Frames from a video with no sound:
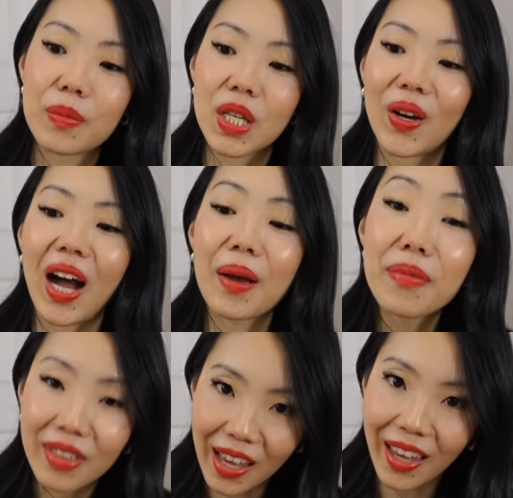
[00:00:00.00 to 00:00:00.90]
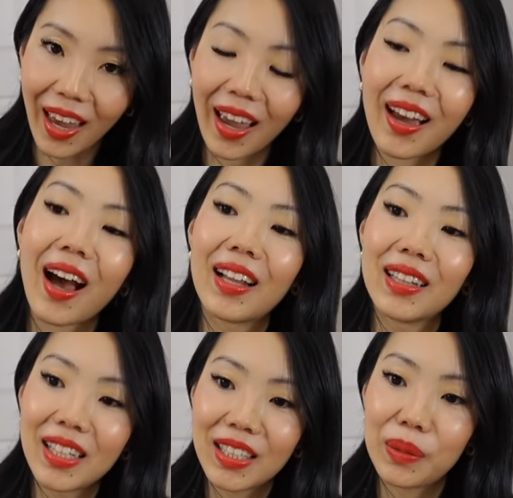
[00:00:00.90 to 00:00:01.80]
So I'm thinking a
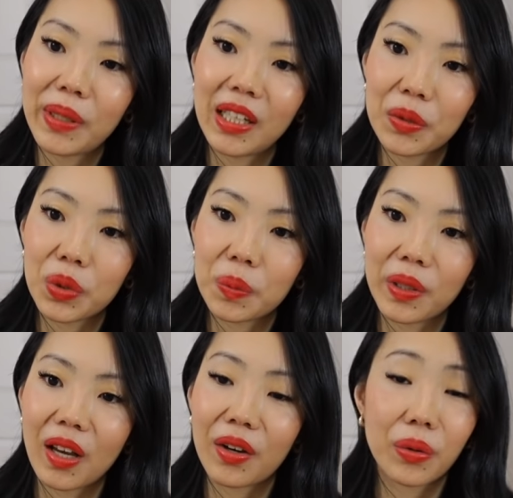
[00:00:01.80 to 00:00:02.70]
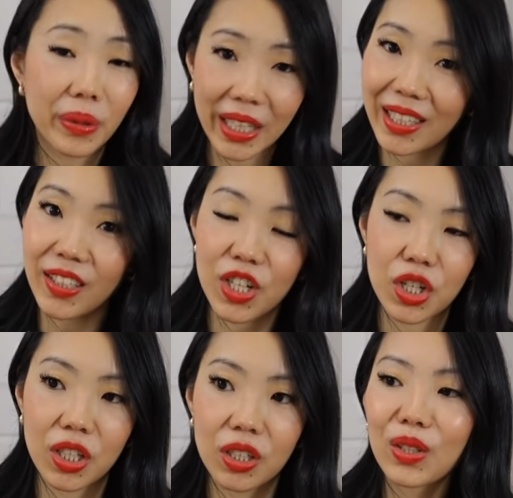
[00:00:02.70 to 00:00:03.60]
Lindy Mini would be a great
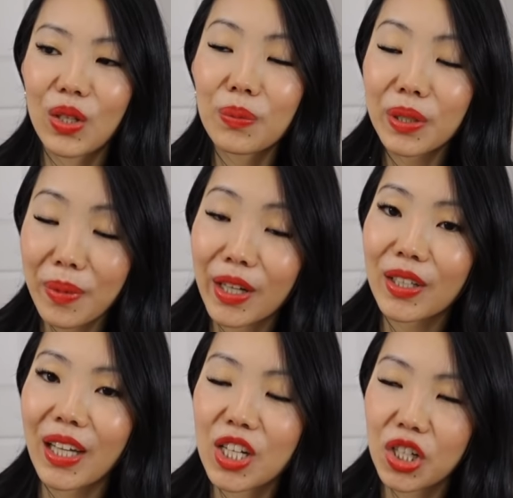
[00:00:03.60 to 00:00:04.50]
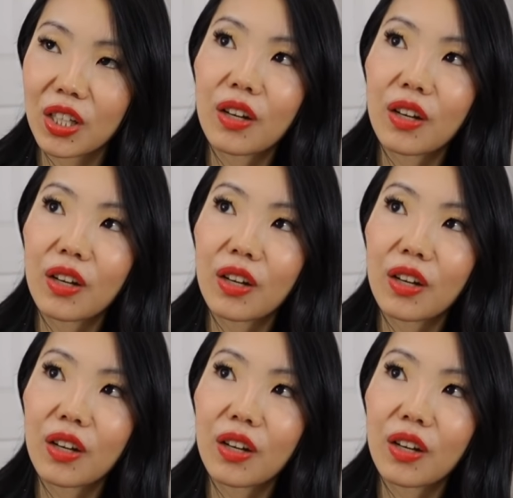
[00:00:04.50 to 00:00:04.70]
addition to complete my collection,